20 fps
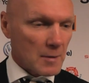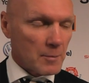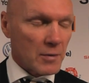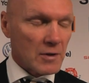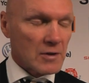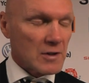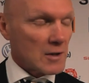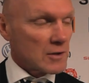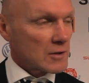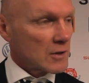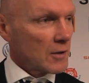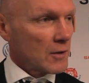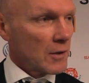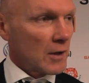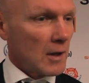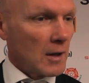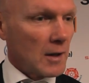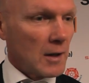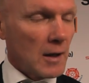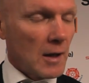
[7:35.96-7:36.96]
possession, I
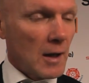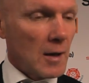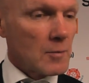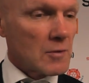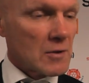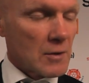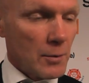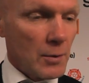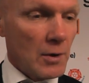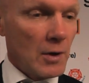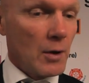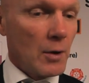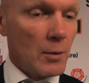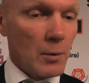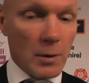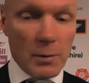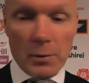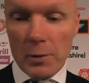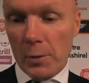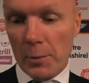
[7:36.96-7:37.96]
think, in the game, so we know
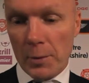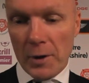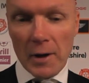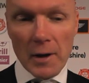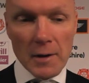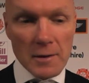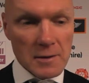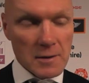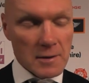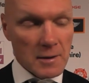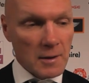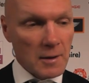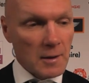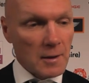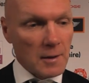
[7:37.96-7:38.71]
what we're up against.